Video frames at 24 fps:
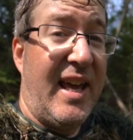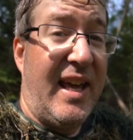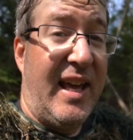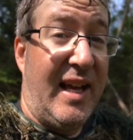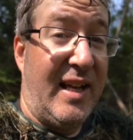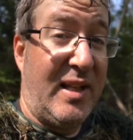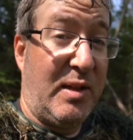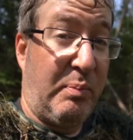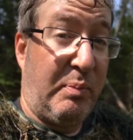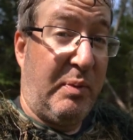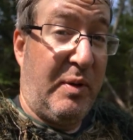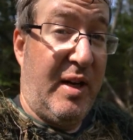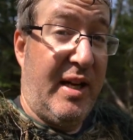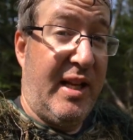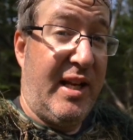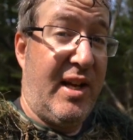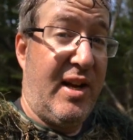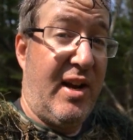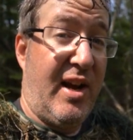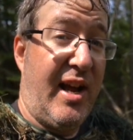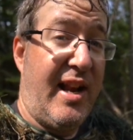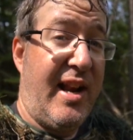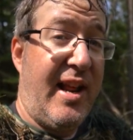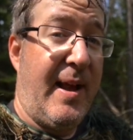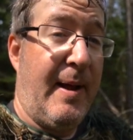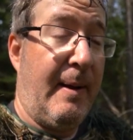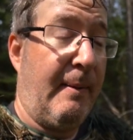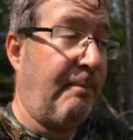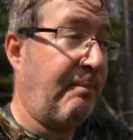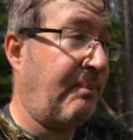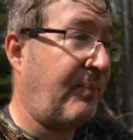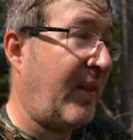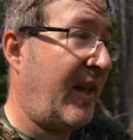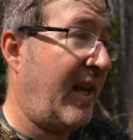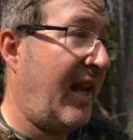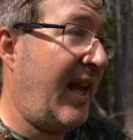It's pretty good,
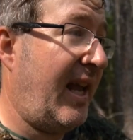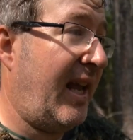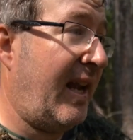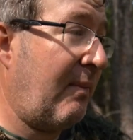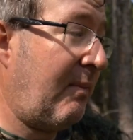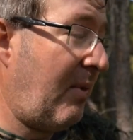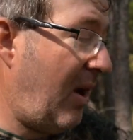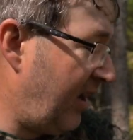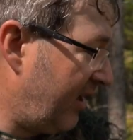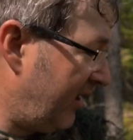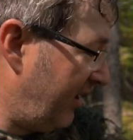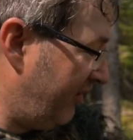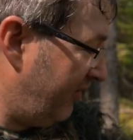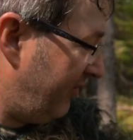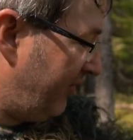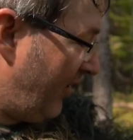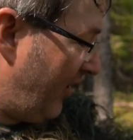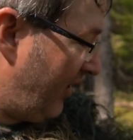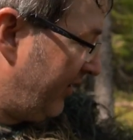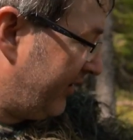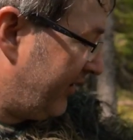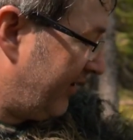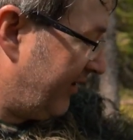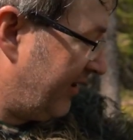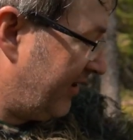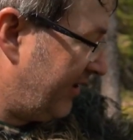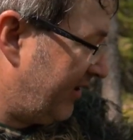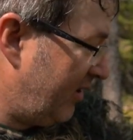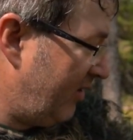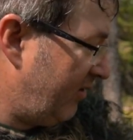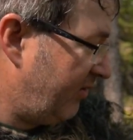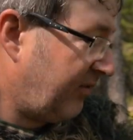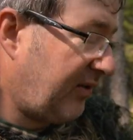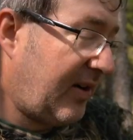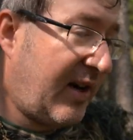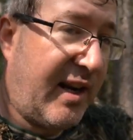and I'm not going to fault the
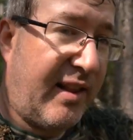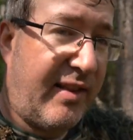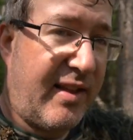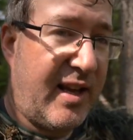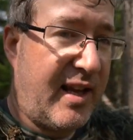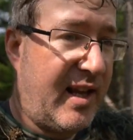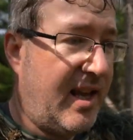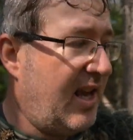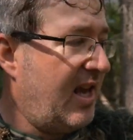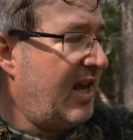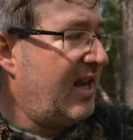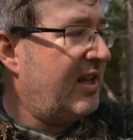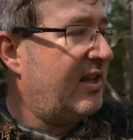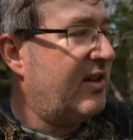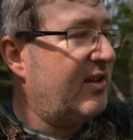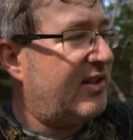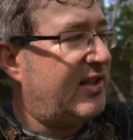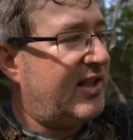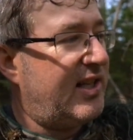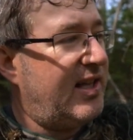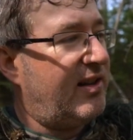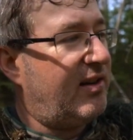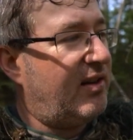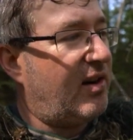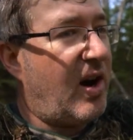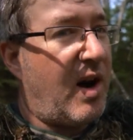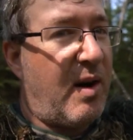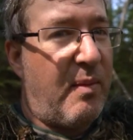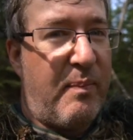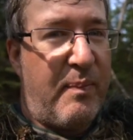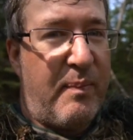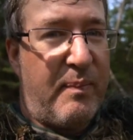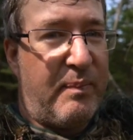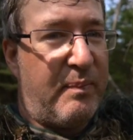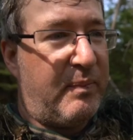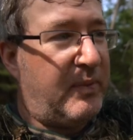suit for anything. You'll see there
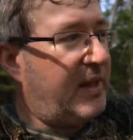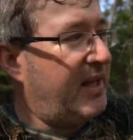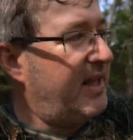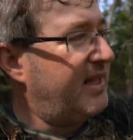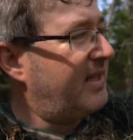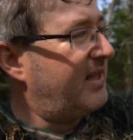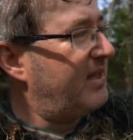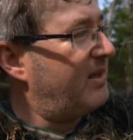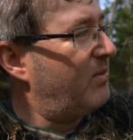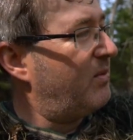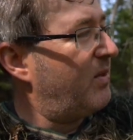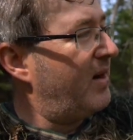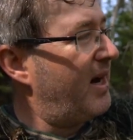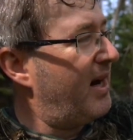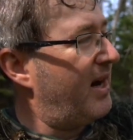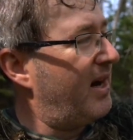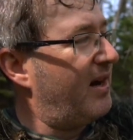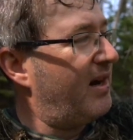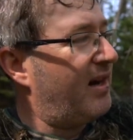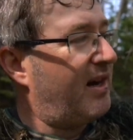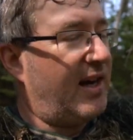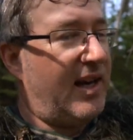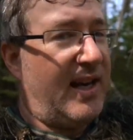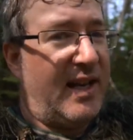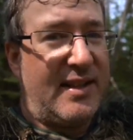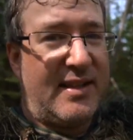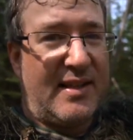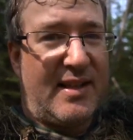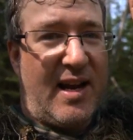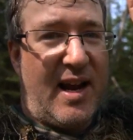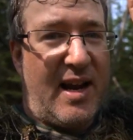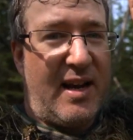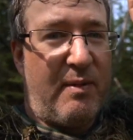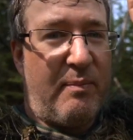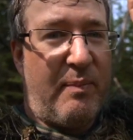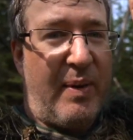are places where it's
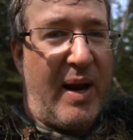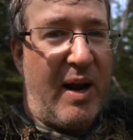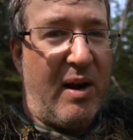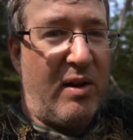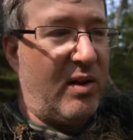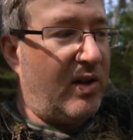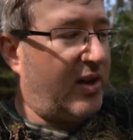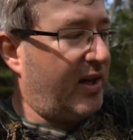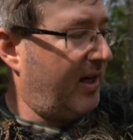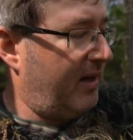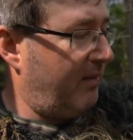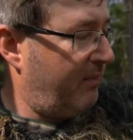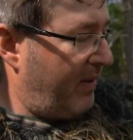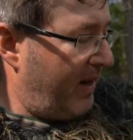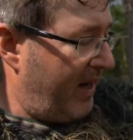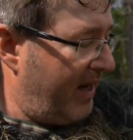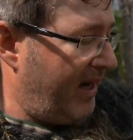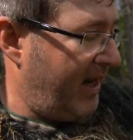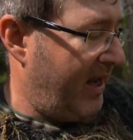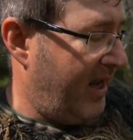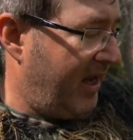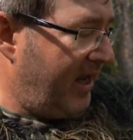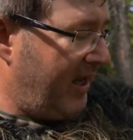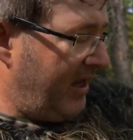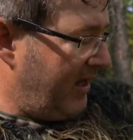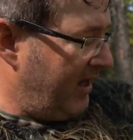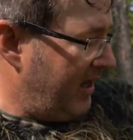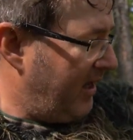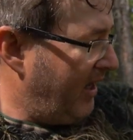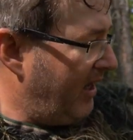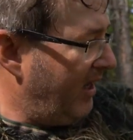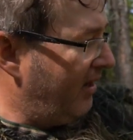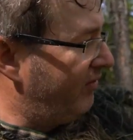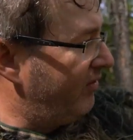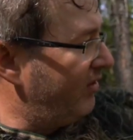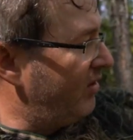kind of bare looking, but
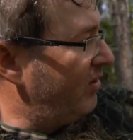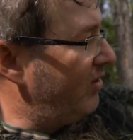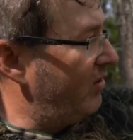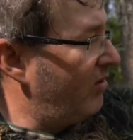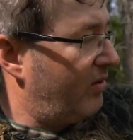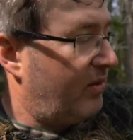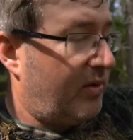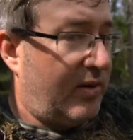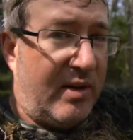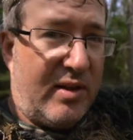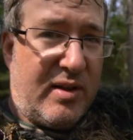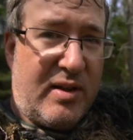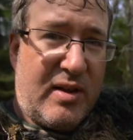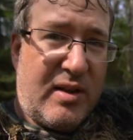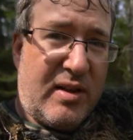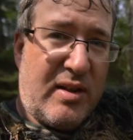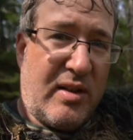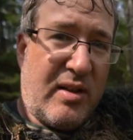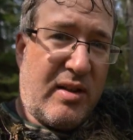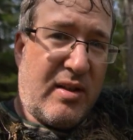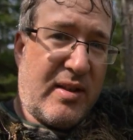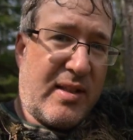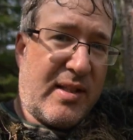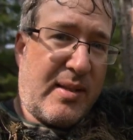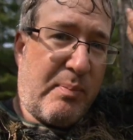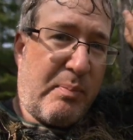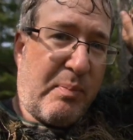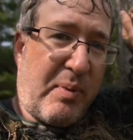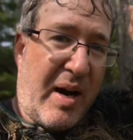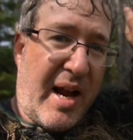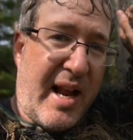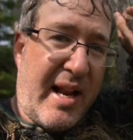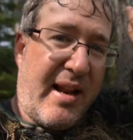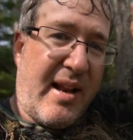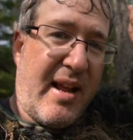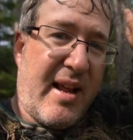if you
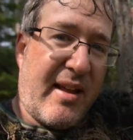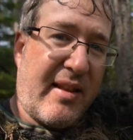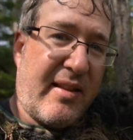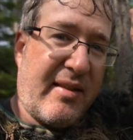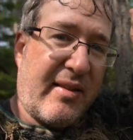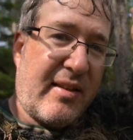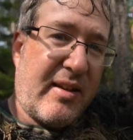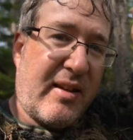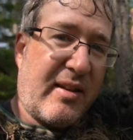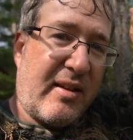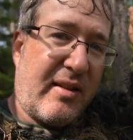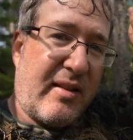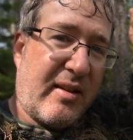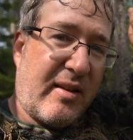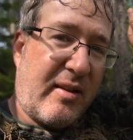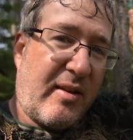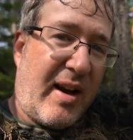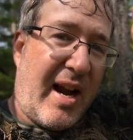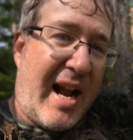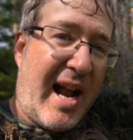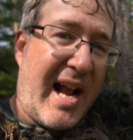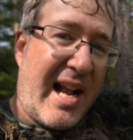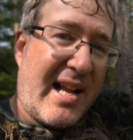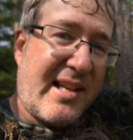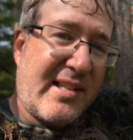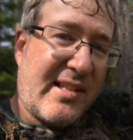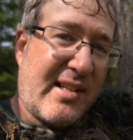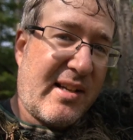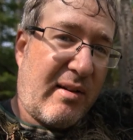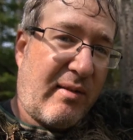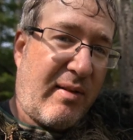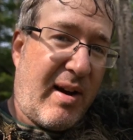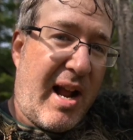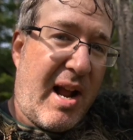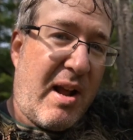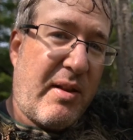spread the grass
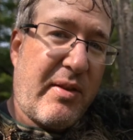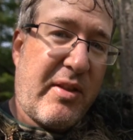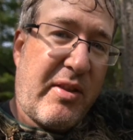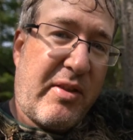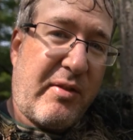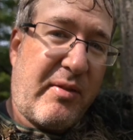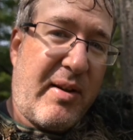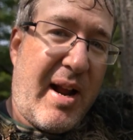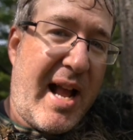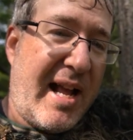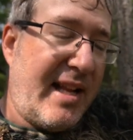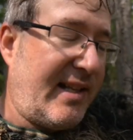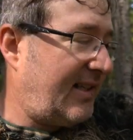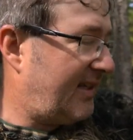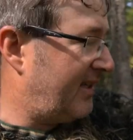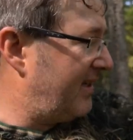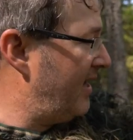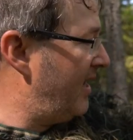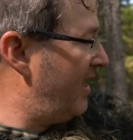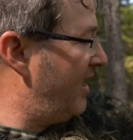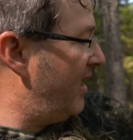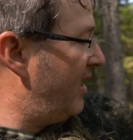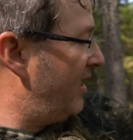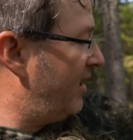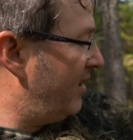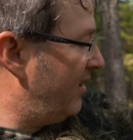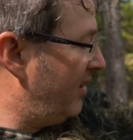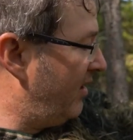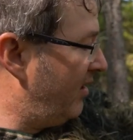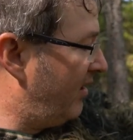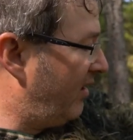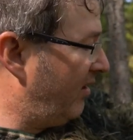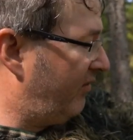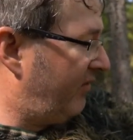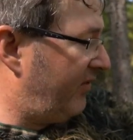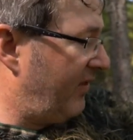around, the threads,
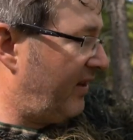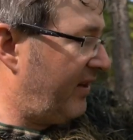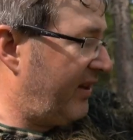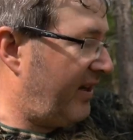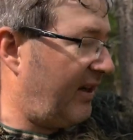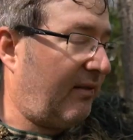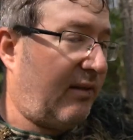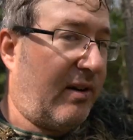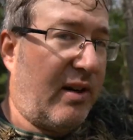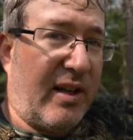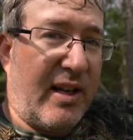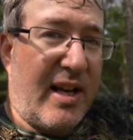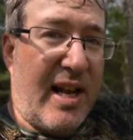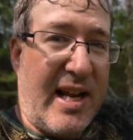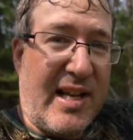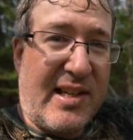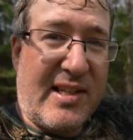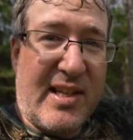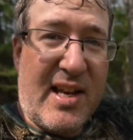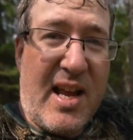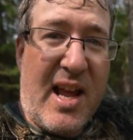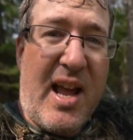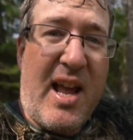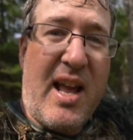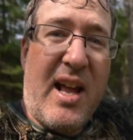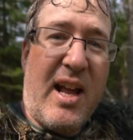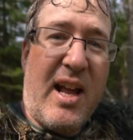you can fill it in real nice.